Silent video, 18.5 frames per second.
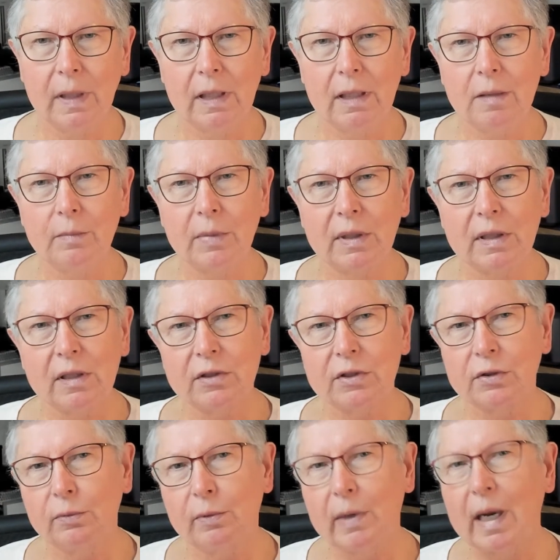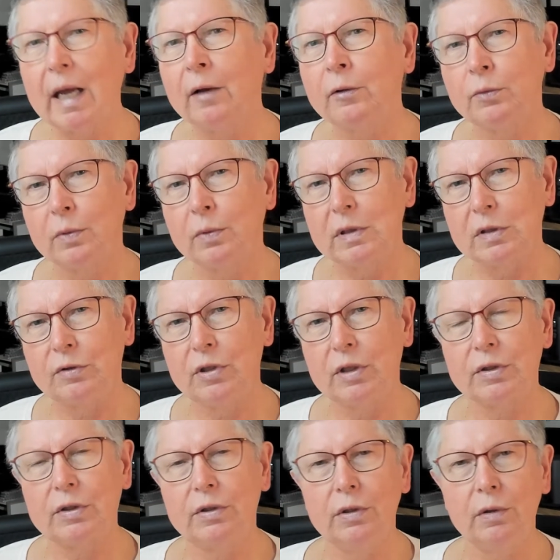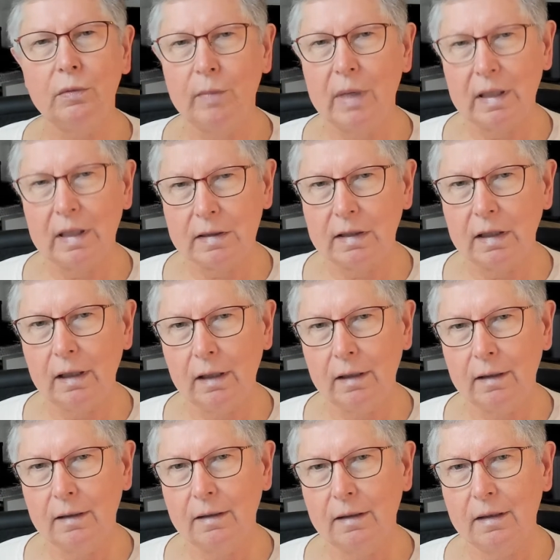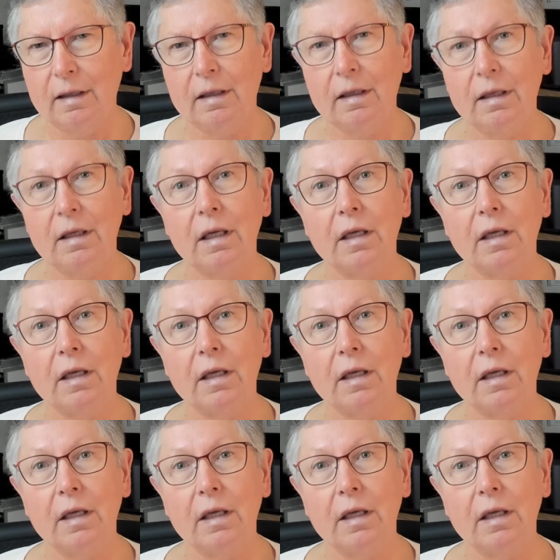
but the surround was just too messy. A